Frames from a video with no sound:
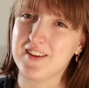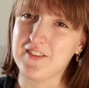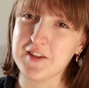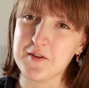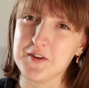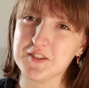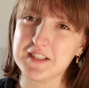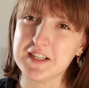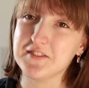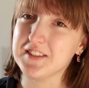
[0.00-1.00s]
I'm at the
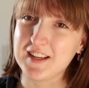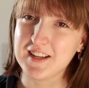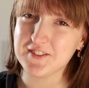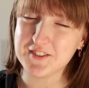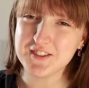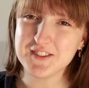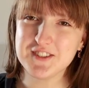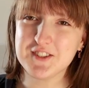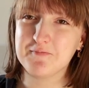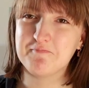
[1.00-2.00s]
University of St.
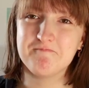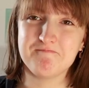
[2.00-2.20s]
Andrews.